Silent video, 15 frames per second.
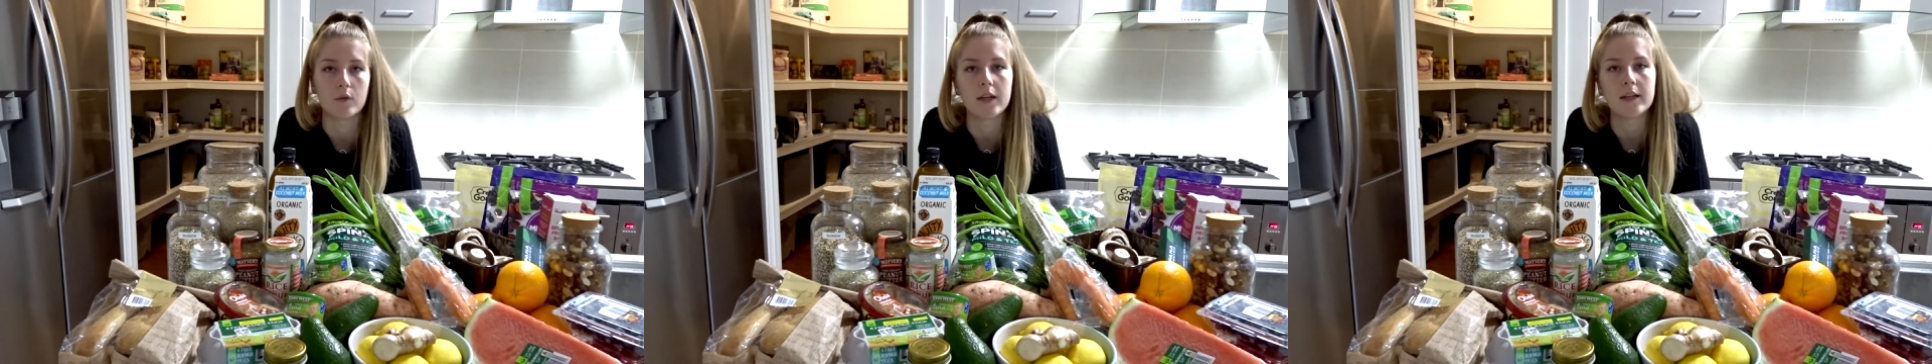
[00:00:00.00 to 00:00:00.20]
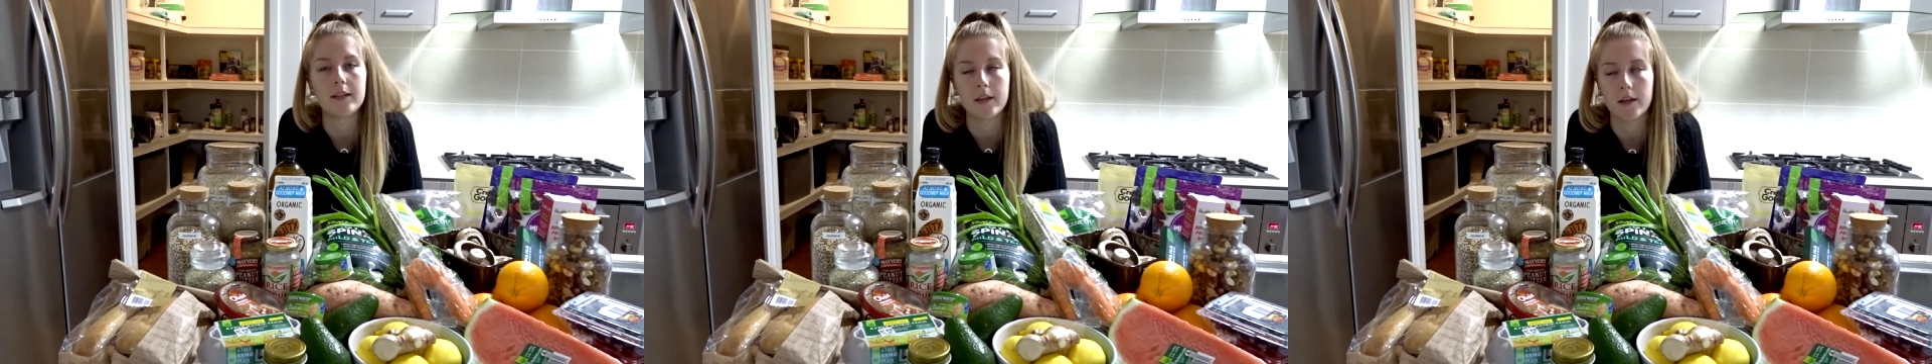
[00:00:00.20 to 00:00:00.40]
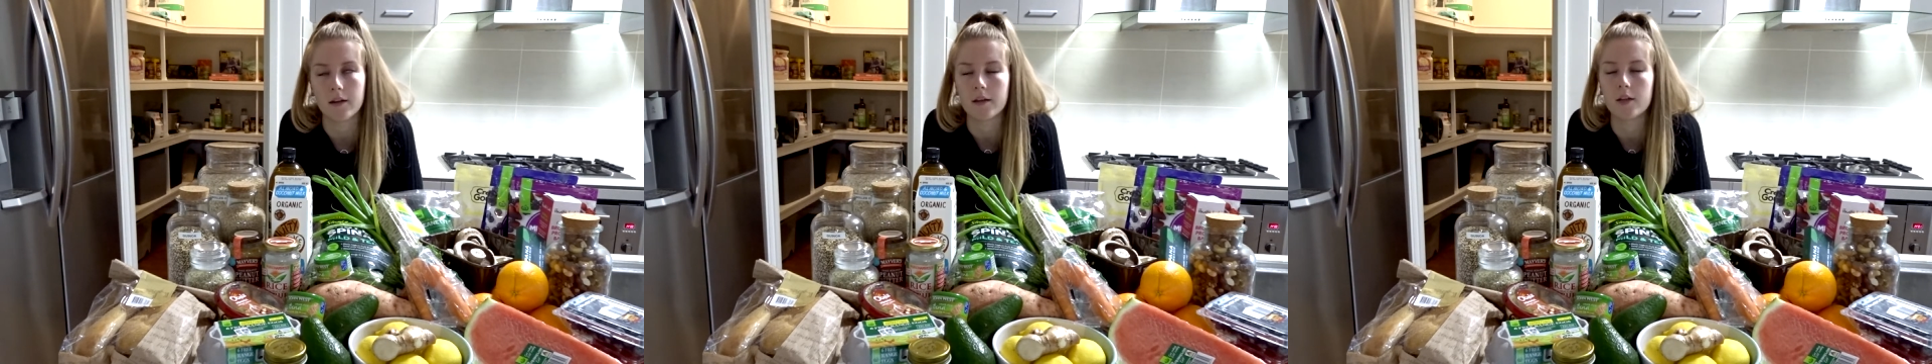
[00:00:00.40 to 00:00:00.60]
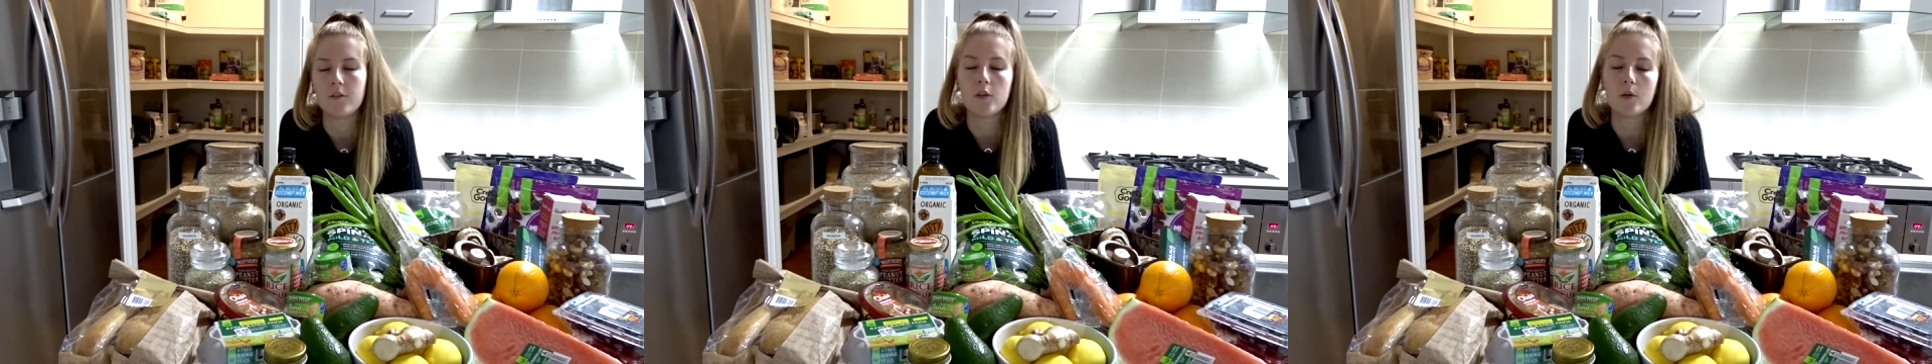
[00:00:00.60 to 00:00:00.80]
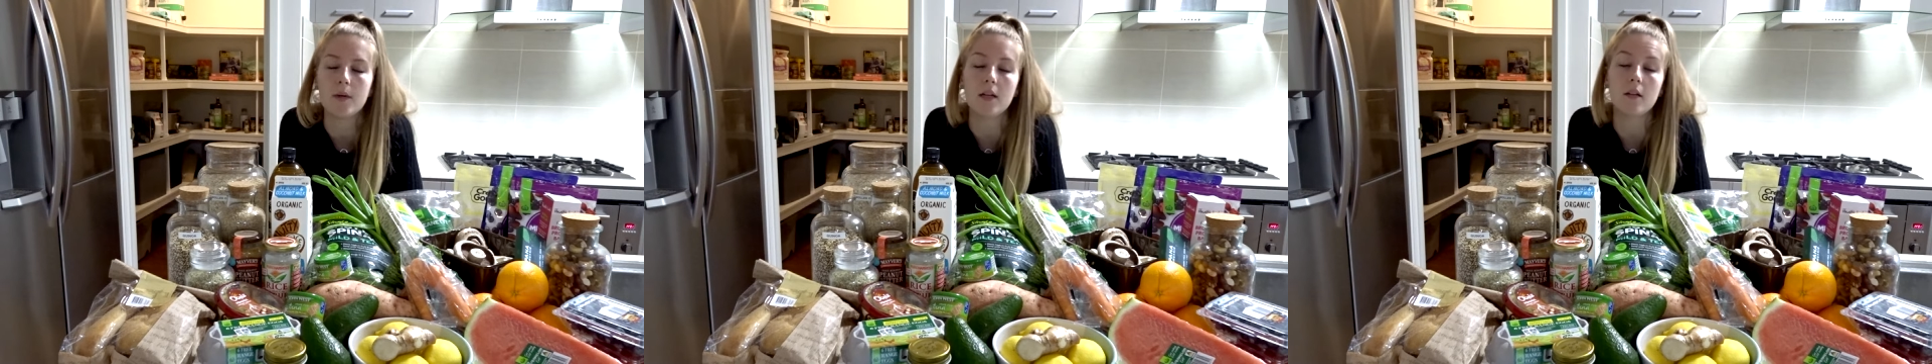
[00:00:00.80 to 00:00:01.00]
Like yeah, if
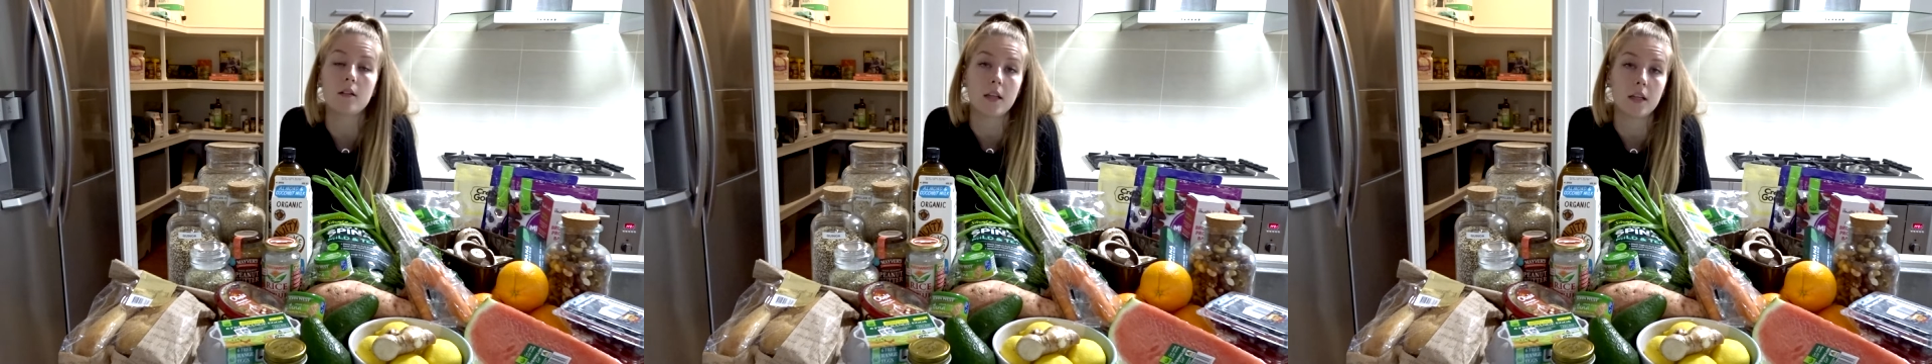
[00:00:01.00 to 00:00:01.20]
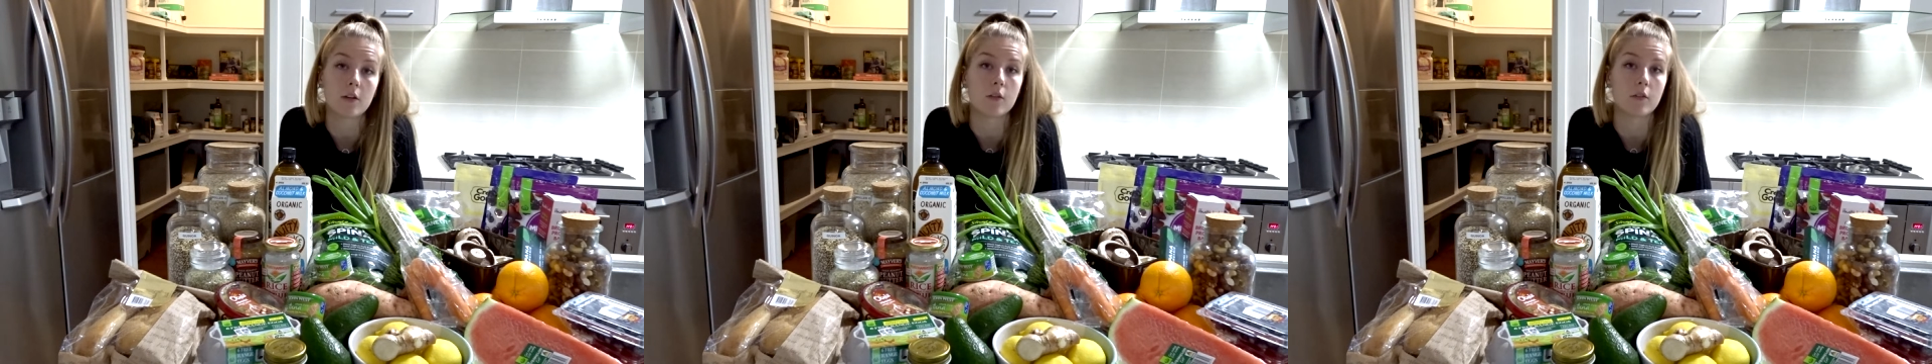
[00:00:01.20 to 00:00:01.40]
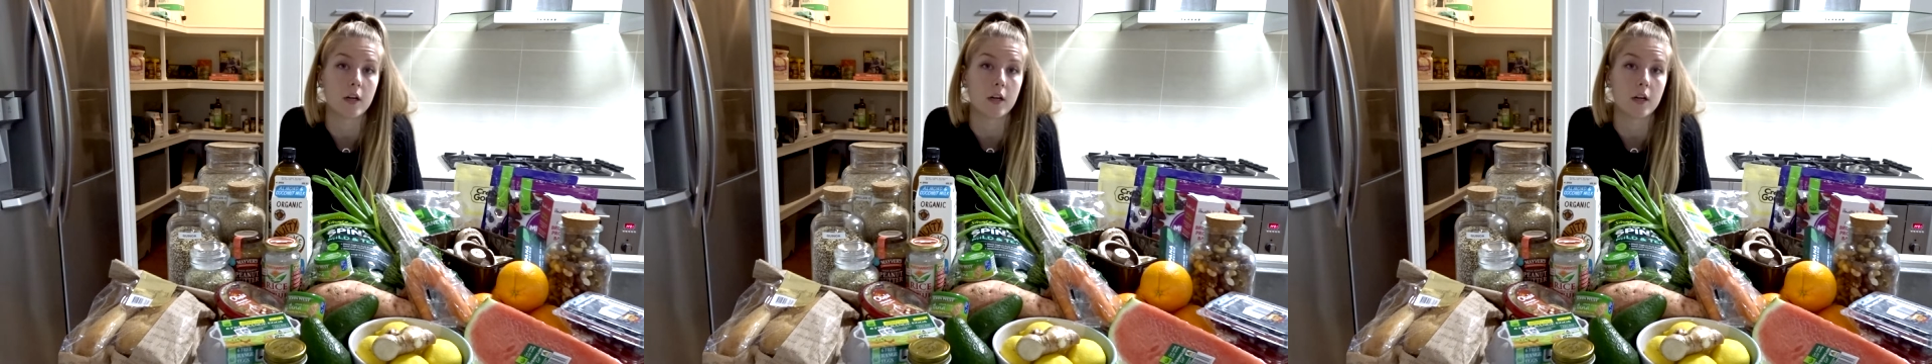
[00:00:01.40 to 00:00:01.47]
you eat a liter of